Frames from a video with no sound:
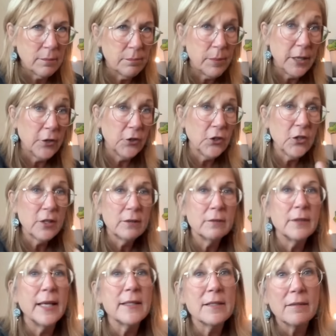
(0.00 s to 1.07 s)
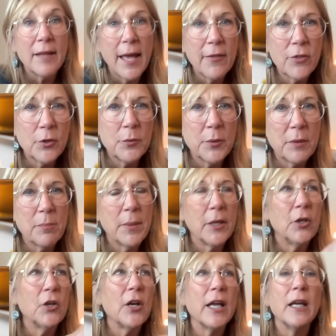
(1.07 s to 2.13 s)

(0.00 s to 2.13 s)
butter, lots lathered with butter